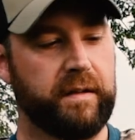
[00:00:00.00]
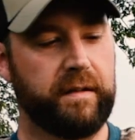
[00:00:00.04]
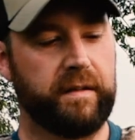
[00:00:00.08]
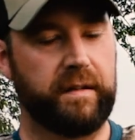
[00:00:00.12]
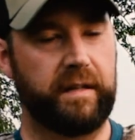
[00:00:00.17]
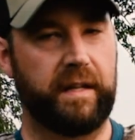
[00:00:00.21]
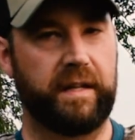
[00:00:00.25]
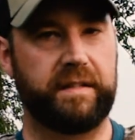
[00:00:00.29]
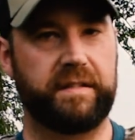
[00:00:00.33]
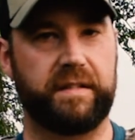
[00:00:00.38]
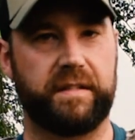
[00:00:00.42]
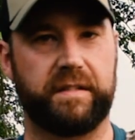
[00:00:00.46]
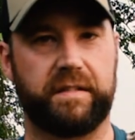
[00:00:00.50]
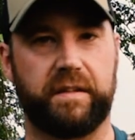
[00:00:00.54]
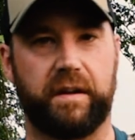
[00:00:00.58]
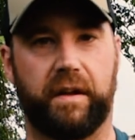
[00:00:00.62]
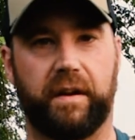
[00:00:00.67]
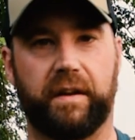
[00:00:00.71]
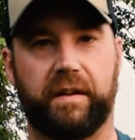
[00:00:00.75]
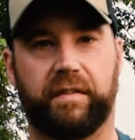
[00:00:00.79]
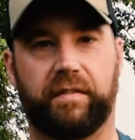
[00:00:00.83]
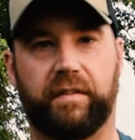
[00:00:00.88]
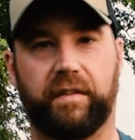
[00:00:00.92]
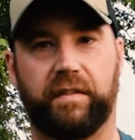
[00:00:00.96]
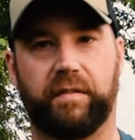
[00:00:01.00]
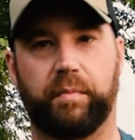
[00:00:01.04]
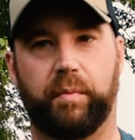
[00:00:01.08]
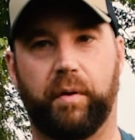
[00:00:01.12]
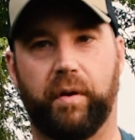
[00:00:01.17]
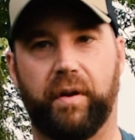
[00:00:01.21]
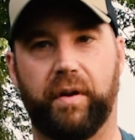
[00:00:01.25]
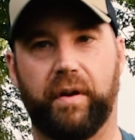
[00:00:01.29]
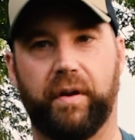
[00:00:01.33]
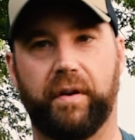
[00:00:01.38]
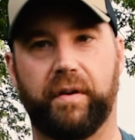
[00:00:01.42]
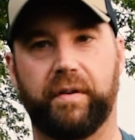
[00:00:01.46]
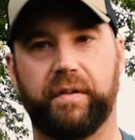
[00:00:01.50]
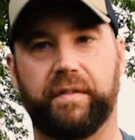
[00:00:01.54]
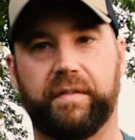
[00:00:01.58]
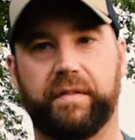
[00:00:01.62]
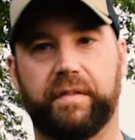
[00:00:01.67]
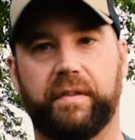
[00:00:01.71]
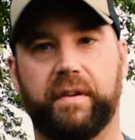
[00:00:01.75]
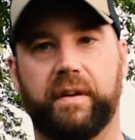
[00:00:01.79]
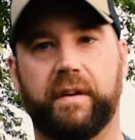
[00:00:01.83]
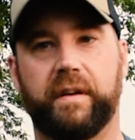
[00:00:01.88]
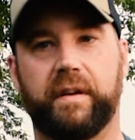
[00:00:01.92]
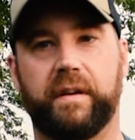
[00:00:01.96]
Easton Sonic
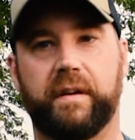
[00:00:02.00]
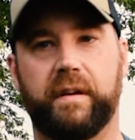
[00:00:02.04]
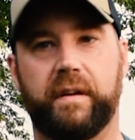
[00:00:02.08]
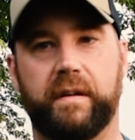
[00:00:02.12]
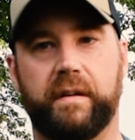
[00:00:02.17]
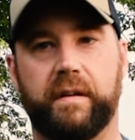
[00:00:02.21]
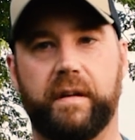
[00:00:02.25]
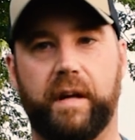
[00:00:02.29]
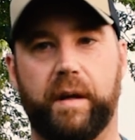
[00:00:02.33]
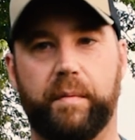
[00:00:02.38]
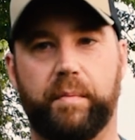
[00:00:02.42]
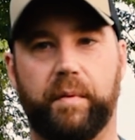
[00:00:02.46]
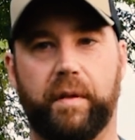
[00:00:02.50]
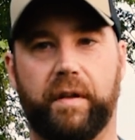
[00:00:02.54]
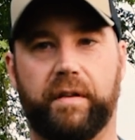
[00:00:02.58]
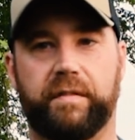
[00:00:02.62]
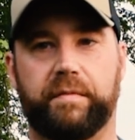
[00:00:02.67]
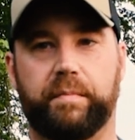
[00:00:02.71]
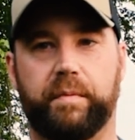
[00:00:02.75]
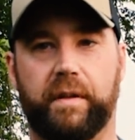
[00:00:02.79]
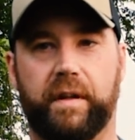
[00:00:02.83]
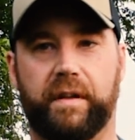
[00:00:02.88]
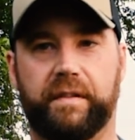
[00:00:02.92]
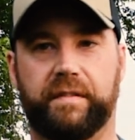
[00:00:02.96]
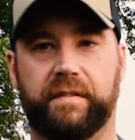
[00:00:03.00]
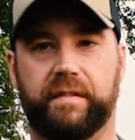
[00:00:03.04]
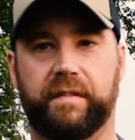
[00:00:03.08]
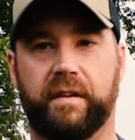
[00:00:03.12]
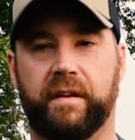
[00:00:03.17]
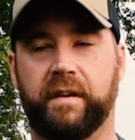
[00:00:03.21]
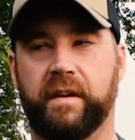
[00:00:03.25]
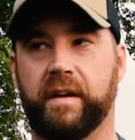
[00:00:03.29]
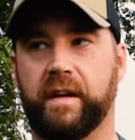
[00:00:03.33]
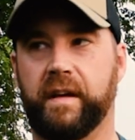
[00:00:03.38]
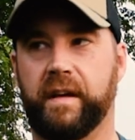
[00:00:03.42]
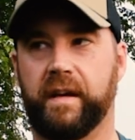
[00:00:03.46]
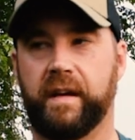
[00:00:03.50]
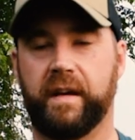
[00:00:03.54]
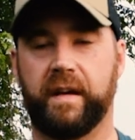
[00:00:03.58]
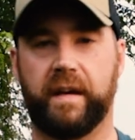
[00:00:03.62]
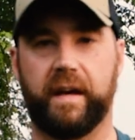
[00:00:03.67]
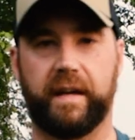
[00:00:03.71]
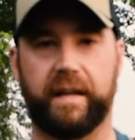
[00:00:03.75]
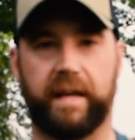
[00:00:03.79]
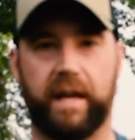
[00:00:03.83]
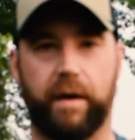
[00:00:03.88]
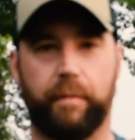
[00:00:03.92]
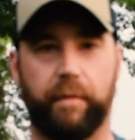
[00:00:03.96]
6.0s,
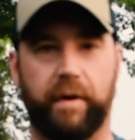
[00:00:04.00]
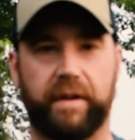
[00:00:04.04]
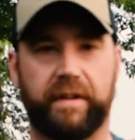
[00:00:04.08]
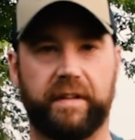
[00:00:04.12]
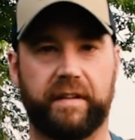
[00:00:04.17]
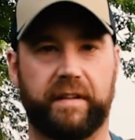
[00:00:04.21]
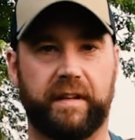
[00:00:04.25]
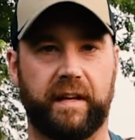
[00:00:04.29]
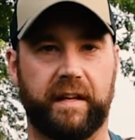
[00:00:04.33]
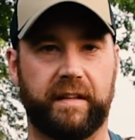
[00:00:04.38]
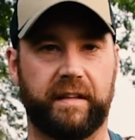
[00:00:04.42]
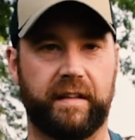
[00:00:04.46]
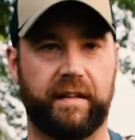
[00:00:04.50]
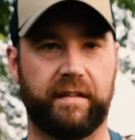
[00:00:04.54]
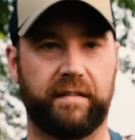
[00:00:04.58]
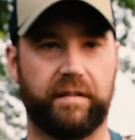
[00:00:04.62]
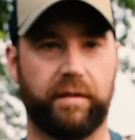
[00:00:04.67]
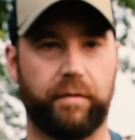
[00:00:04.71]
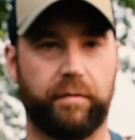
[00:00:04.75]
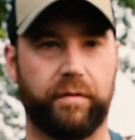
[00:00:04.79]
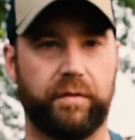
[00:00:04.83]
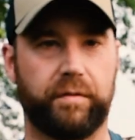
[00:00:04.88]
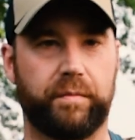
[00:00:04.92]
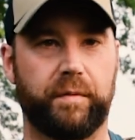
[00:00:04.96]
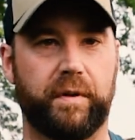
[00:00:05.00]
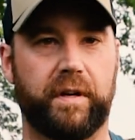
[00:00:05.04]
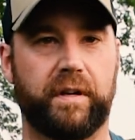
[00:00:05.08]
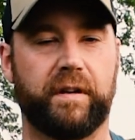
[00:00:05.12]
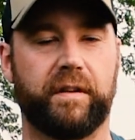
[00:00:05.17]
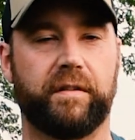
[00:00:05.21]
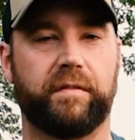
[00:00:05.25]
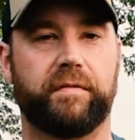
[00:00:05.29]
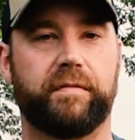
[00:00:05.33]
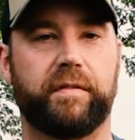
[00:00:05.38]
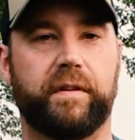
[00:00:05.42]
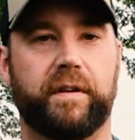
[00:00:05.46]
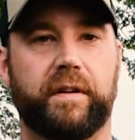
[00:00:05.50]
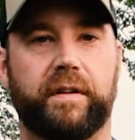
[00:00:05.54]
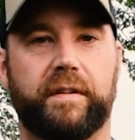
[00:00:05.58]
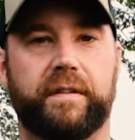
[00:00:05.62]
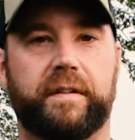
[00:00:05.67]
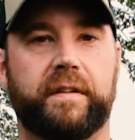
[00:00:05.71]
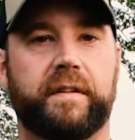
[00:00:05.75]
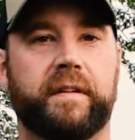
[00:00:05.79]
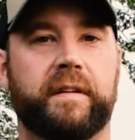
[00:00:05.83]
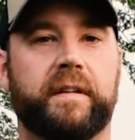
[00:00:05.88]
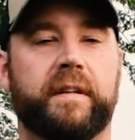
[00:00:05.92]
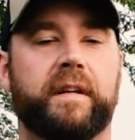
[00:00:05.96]
A++. Can't wait to take these out with me into the field
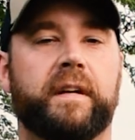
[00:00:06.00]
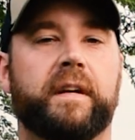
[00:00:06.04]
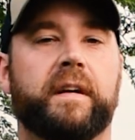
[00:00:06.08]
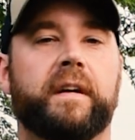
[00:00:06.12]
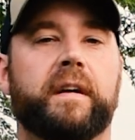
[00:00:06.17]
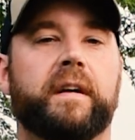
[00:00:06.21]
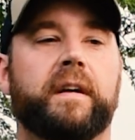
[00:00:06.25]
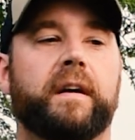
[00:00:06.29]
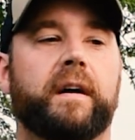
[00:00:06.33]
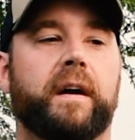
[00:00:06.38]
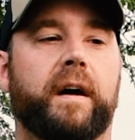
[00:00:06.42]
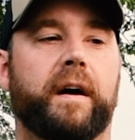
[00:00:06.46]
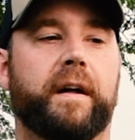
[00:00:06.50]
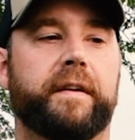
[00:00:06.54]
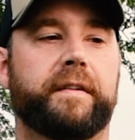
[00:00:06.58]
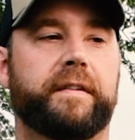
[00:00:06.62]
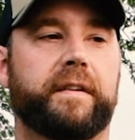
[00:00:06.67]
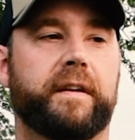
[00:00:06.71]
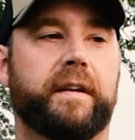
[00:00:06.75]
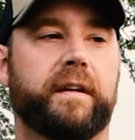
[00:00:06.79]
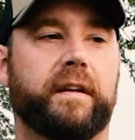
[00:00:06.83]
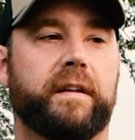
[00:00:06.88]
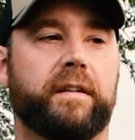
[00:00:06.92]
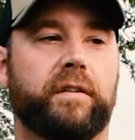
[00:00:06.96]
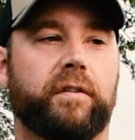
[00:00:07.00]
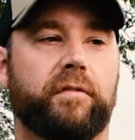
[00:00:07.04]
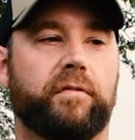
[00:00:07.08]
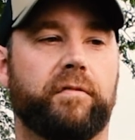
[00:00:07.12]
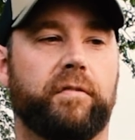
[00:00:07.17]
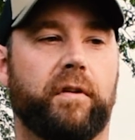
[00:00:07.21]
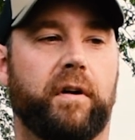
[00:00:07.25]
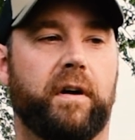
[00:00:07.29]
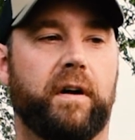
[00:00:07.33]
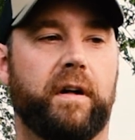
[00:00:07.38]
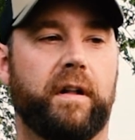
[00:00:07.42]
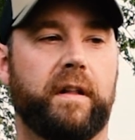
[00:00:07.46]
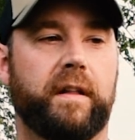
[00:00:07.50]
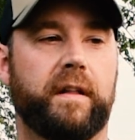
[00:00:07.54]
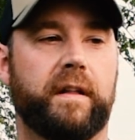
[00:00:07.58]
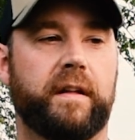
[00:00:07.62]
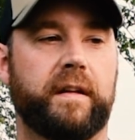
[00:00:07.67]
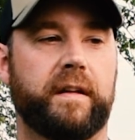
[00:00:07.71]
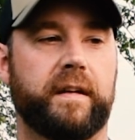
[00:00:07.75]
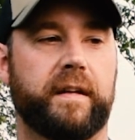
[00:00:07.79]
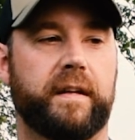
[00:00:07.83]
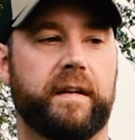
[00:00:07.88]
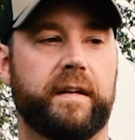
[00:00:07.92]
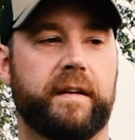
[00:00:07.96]
hunting in the fall.
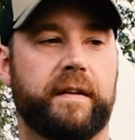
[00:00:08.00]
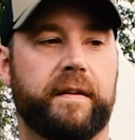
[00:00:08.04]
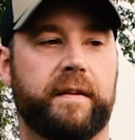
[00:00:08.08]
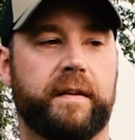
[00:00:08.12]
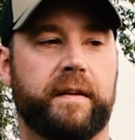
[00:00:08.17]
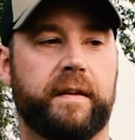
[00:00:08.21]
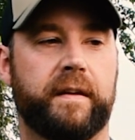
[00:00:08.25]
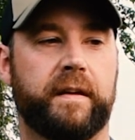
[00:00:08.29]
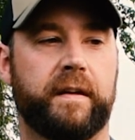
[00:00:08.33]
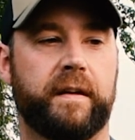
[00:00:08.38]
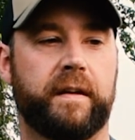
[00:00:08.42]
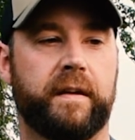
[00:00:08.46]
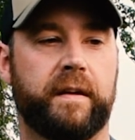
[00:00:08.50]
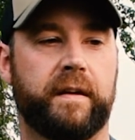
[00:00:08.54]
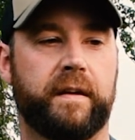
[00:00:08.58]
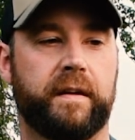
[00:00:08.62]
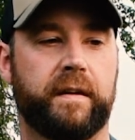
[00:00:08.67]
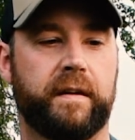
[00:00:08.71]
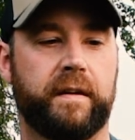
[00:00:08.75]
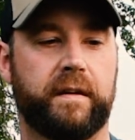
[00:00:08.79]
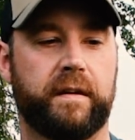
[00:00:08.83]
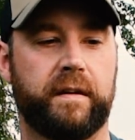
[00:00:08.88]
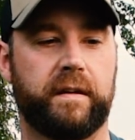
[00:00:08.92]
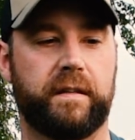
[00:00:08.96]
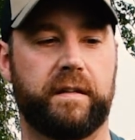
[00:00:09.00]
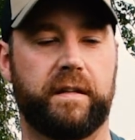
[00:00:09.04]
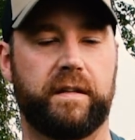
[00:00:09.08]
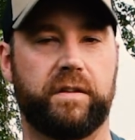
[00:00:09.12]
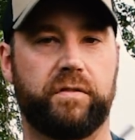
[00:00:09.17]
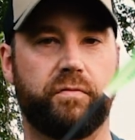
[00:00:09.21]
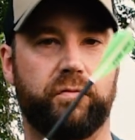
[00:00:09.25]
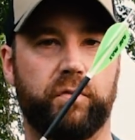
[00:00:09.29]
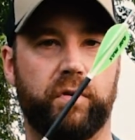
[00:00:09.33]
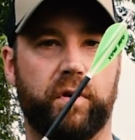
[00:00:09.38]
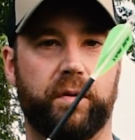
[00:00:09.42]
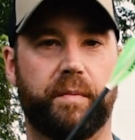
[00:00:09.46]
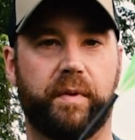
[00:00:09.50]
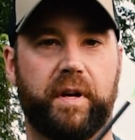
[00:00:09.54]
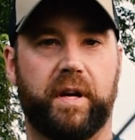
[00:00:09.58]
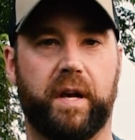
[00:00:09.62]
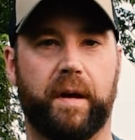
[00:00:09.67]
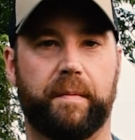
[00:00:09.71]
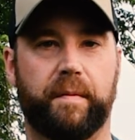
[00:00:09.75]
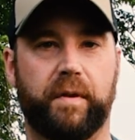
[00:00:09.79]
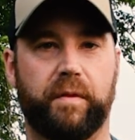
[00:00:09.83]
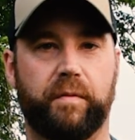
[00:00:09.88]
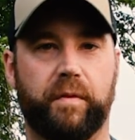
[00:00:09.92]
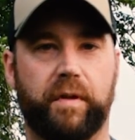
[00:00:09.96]
These will be
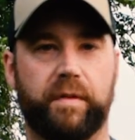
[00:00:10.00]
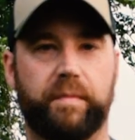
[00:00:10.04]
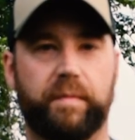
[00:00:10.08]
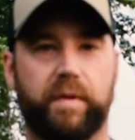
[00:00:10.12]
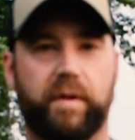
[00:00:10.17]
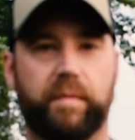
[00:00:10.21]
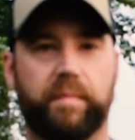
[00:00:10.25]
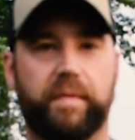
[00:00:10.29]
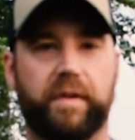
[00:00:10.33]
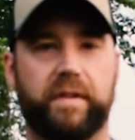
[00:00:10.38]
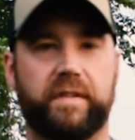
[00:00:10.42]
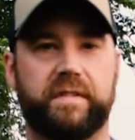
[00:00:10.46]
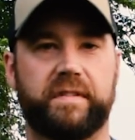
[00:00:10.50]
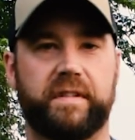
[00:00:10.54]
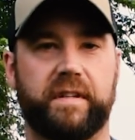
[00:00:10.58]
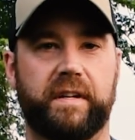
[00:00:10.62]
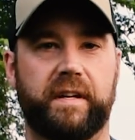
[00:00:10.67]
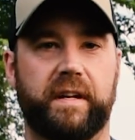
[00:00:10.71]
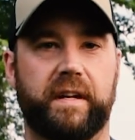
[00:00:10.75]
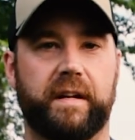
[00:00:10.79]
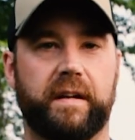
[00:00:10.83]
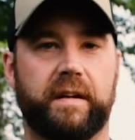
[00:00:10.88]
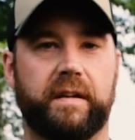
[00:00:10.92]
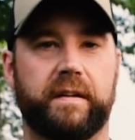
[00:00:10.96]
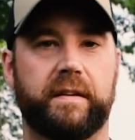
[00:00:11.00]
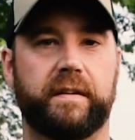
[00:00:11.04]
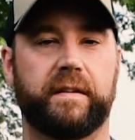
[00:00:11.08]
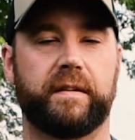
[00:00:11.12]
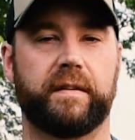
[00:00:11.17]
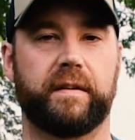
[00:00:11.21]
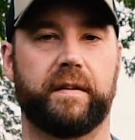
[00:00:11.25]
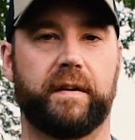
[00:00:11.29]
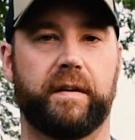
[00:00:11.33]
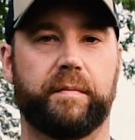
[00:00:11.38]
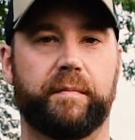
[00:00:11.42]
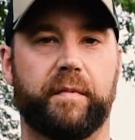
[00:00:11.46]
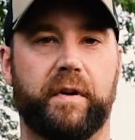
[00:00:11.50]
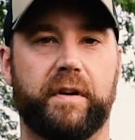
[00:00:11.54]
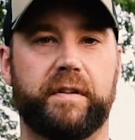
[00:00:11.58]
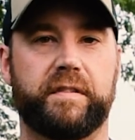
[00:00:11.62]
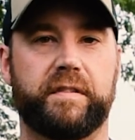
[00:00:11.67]
coming with me to BC on my